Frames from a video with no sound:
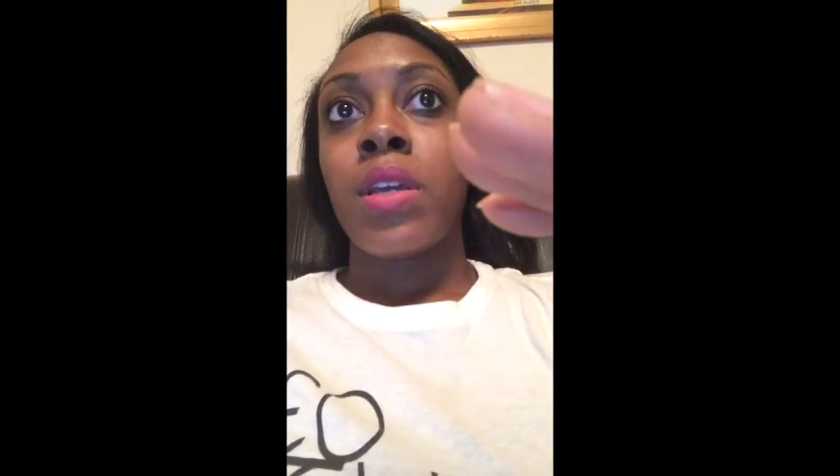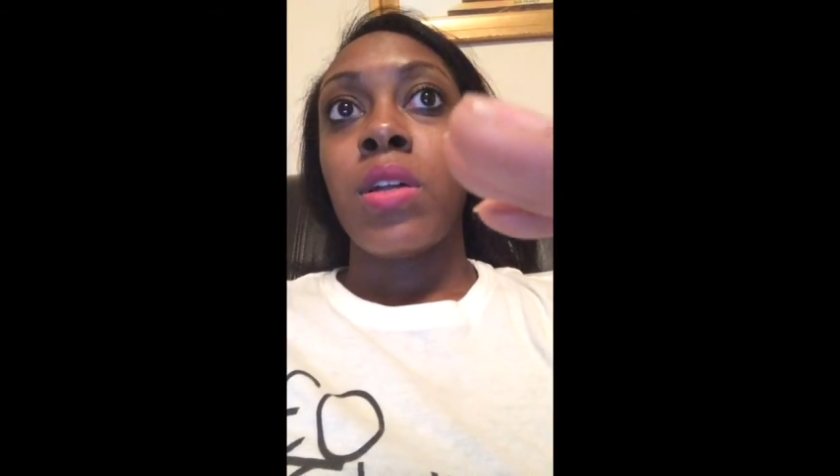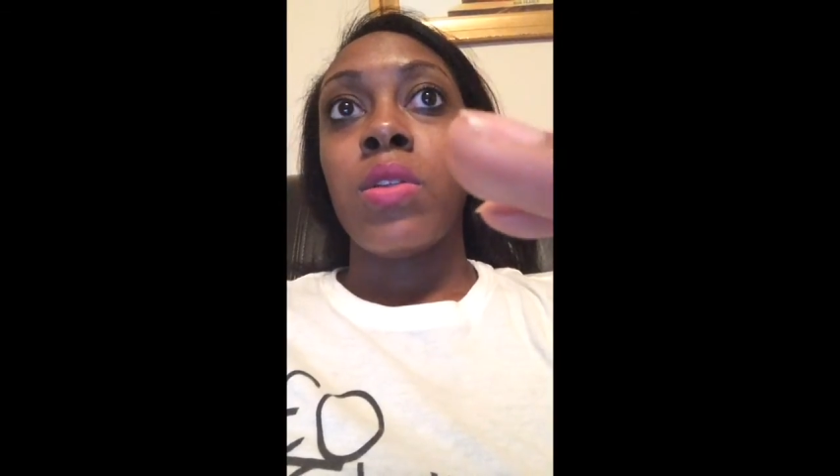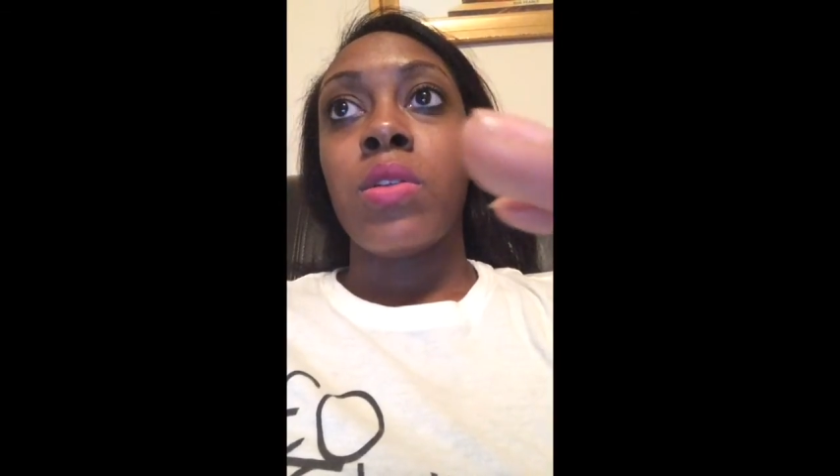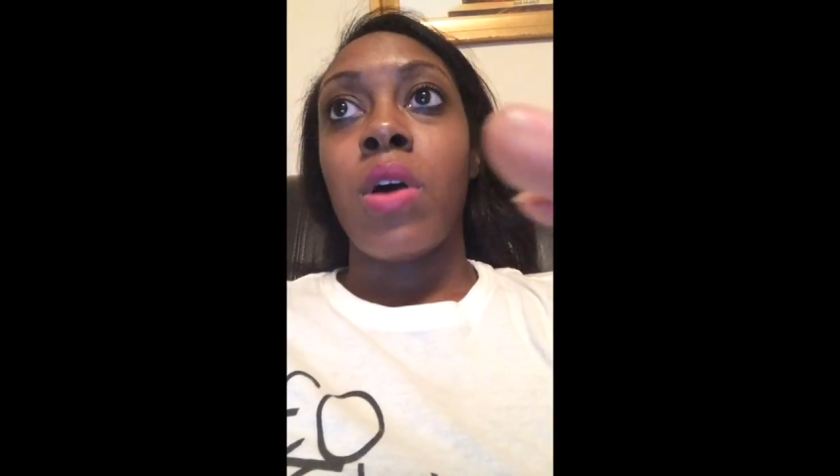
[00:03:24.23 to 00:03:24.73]

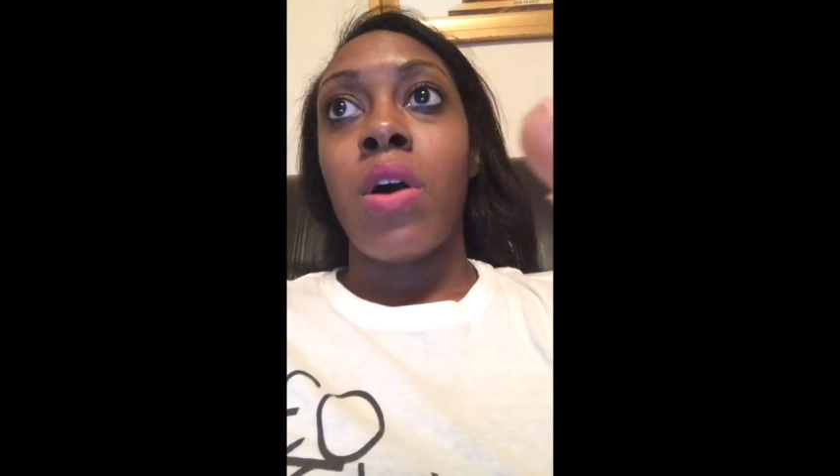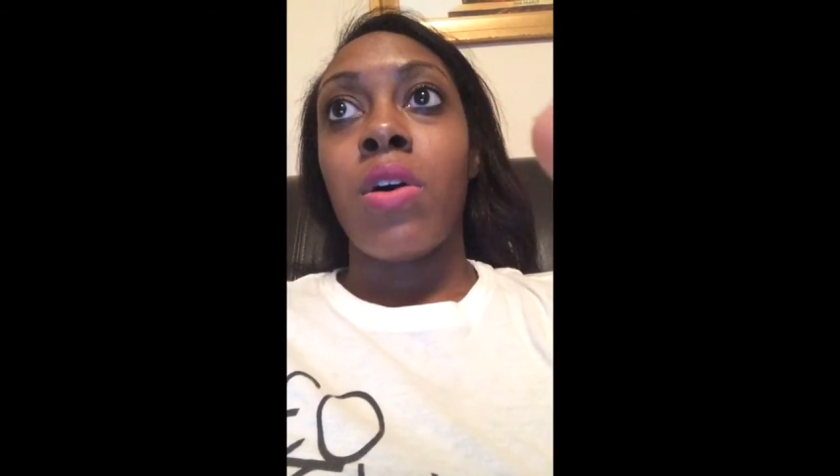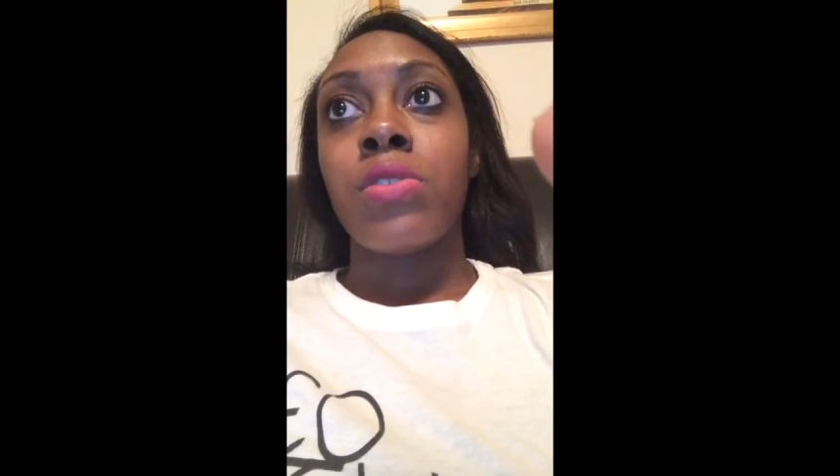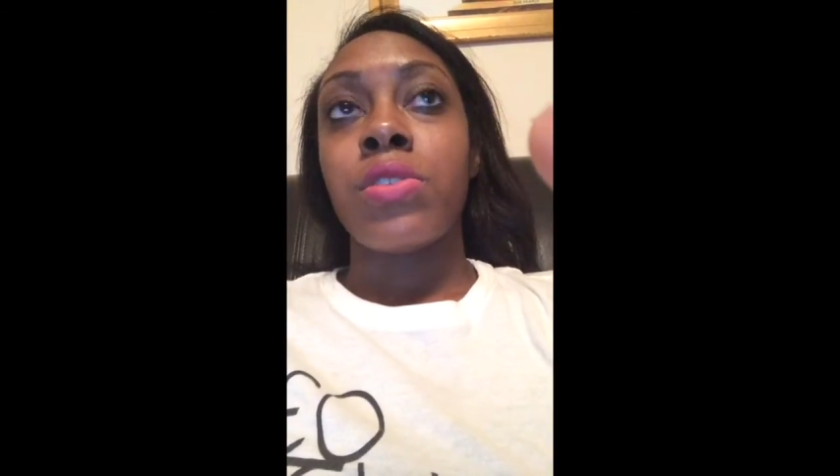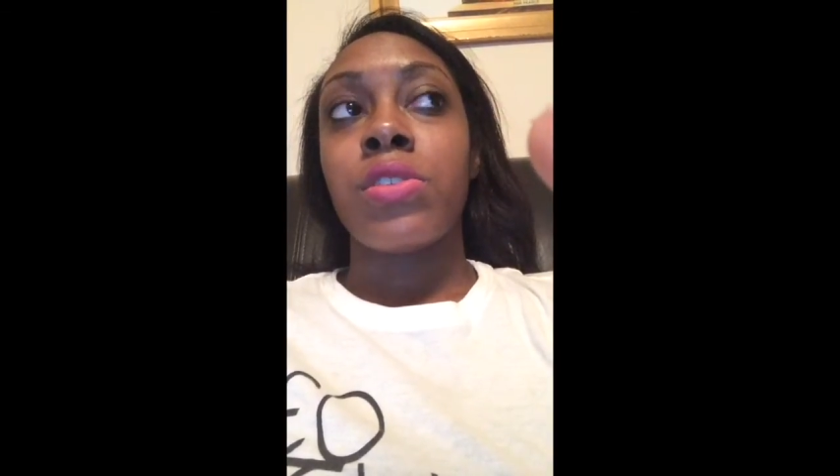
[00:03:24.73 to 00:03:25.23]

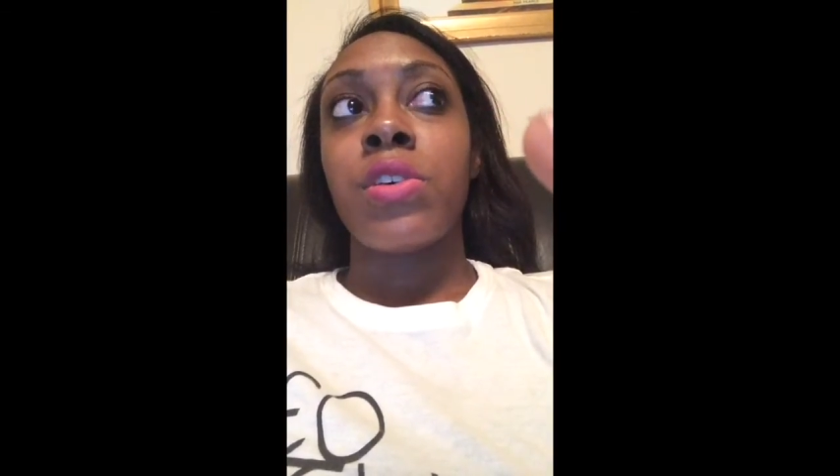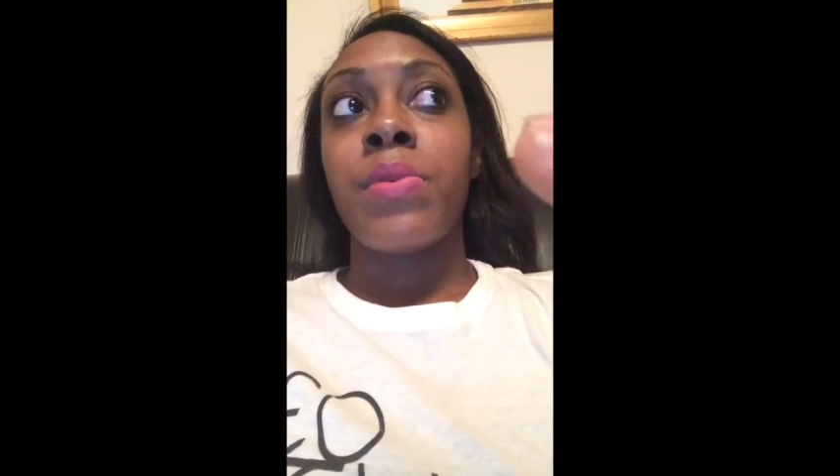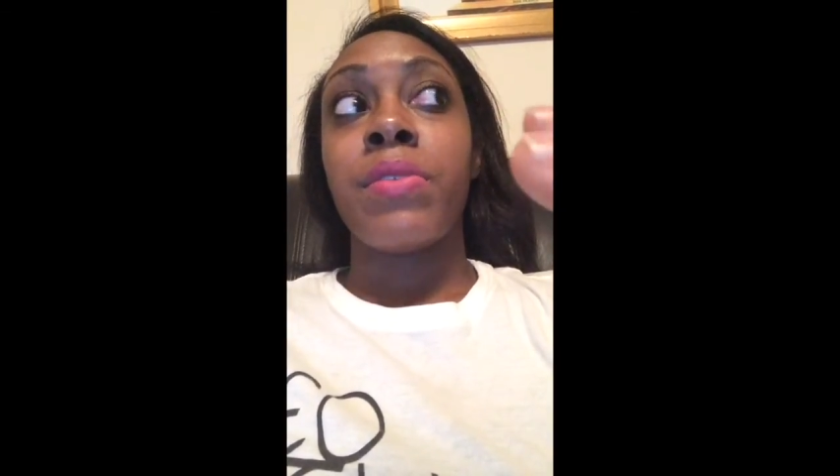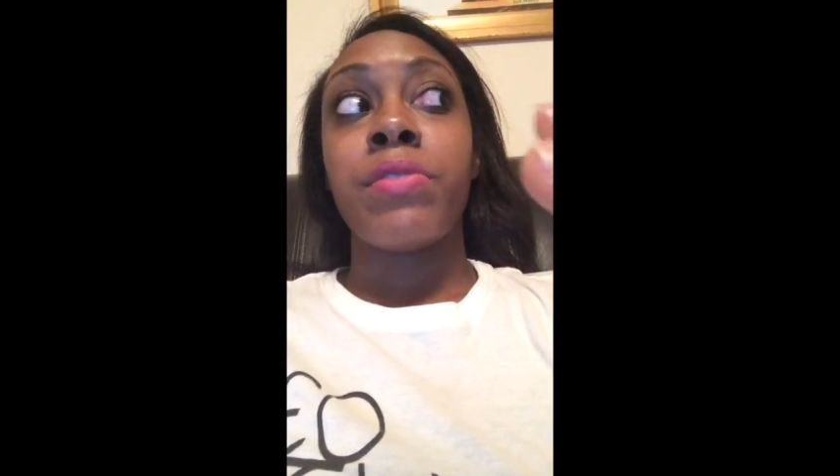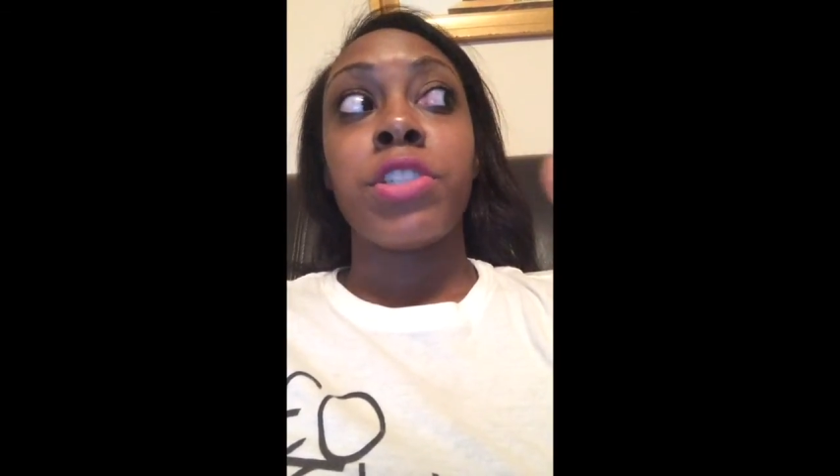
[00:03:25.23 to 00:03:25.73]
laws or so
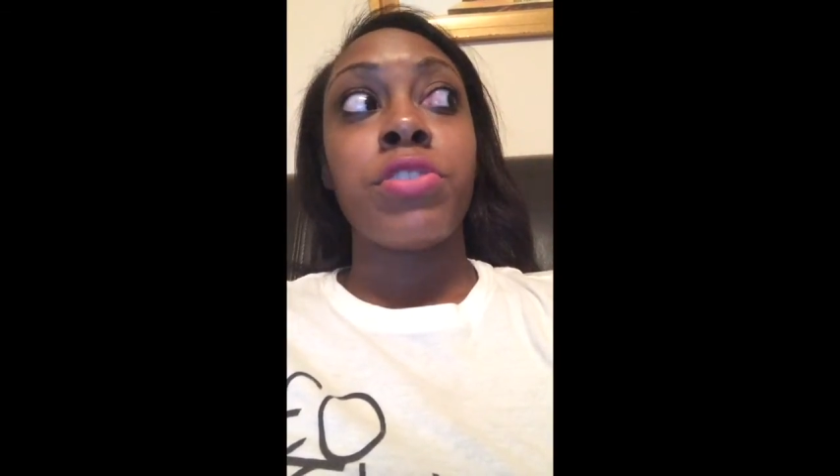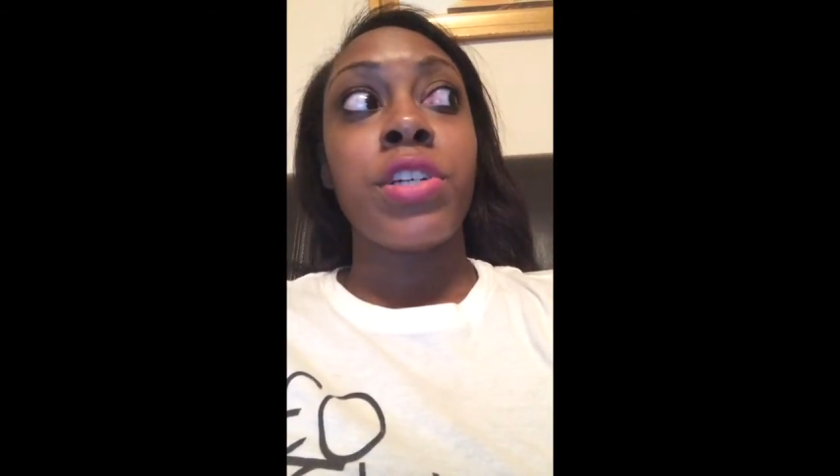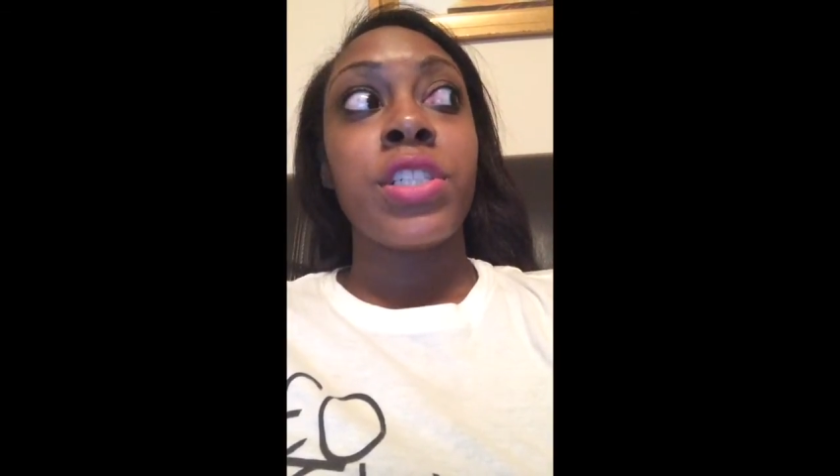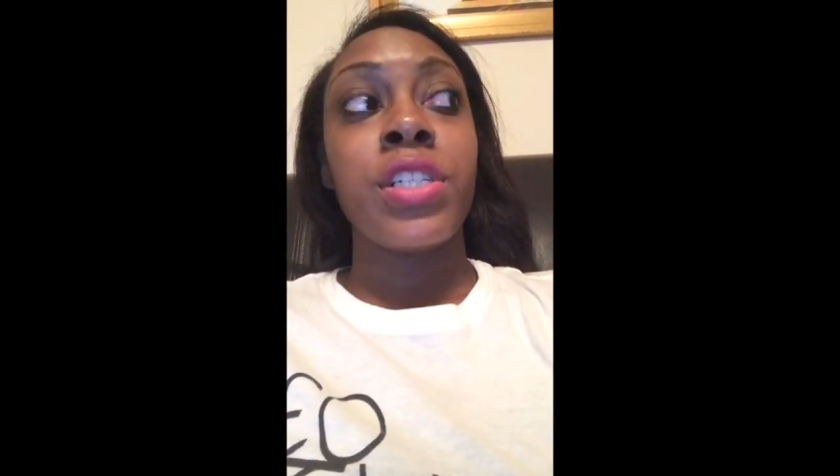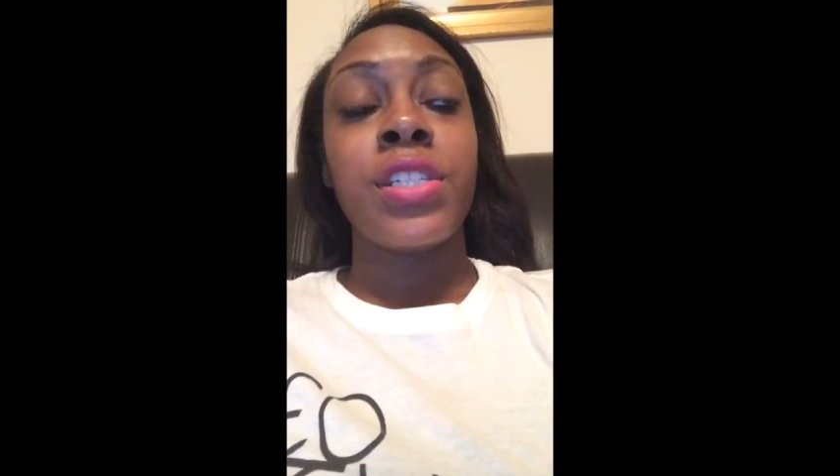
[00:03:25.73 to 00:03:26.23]
many
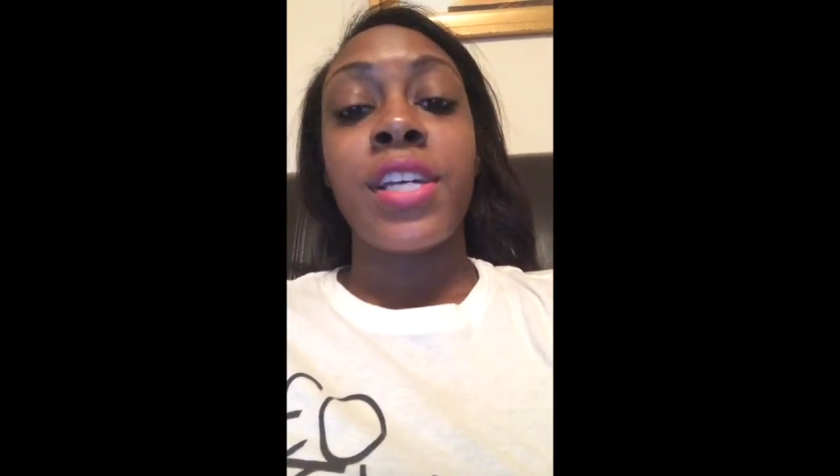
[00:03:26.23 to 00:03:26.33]
restrictions